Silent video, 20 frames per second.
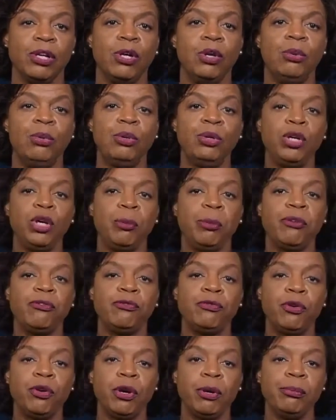Will you
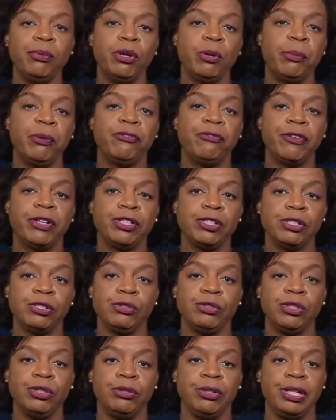perform your professional
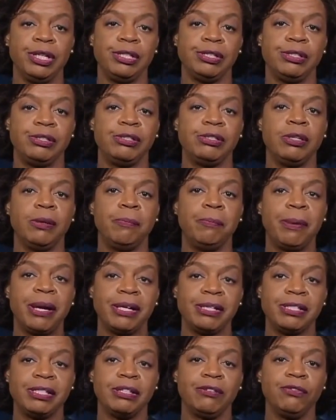duties to the
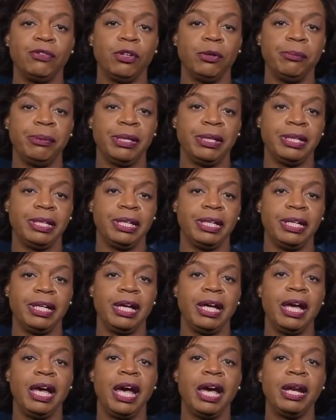best of your ability
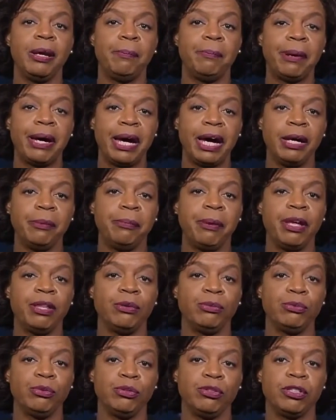and abide by the
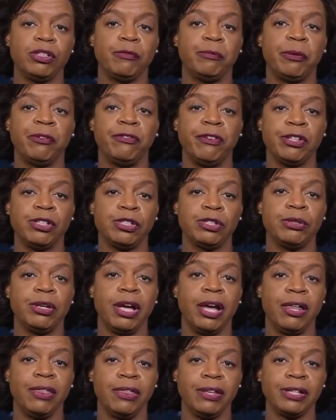rules of professional
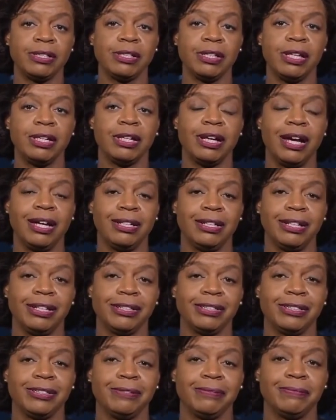ethics and
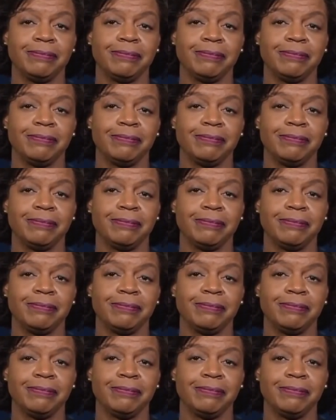conduct?